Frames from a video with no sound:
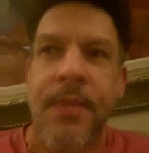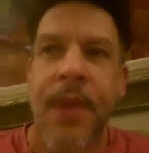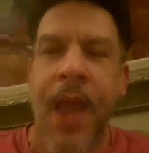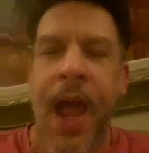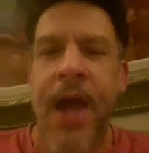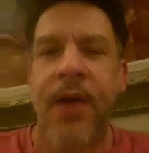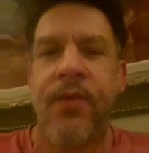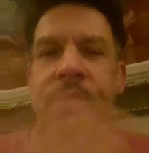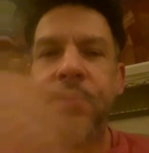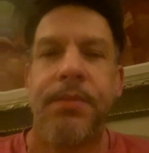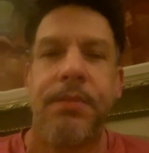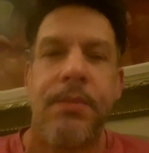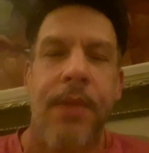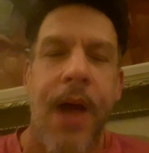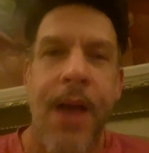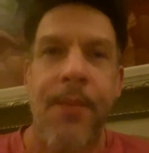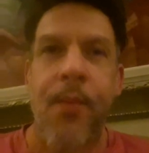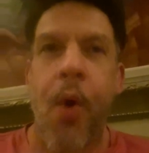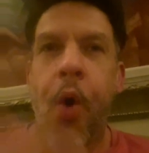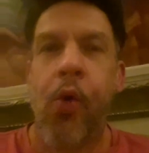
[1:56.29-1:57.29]
I'm
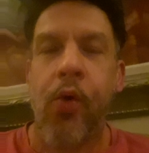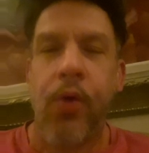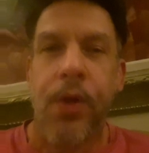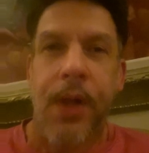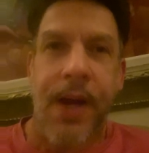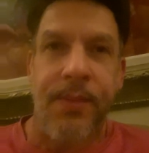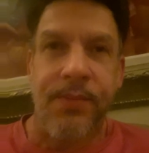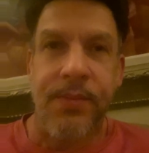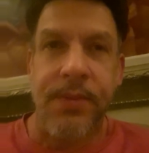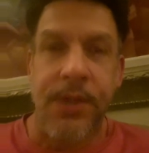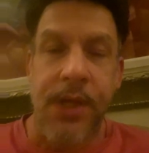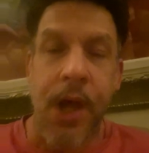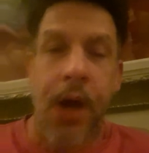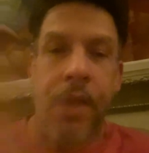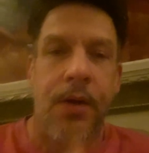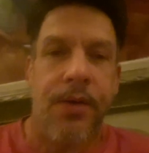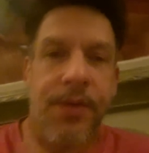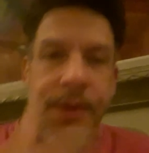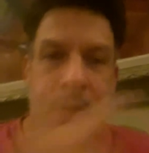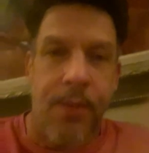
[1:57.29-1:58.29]
old. I'm
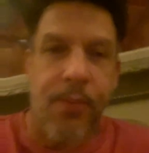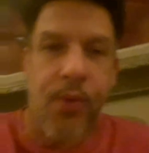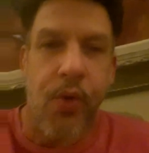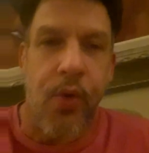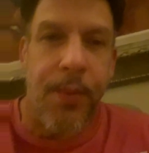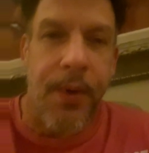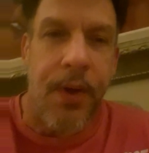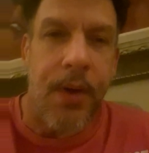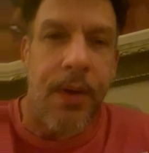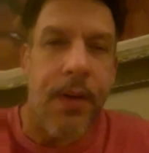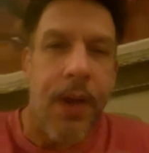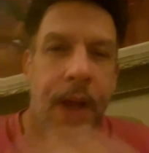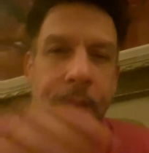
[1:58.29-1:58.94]
younger than a boomer.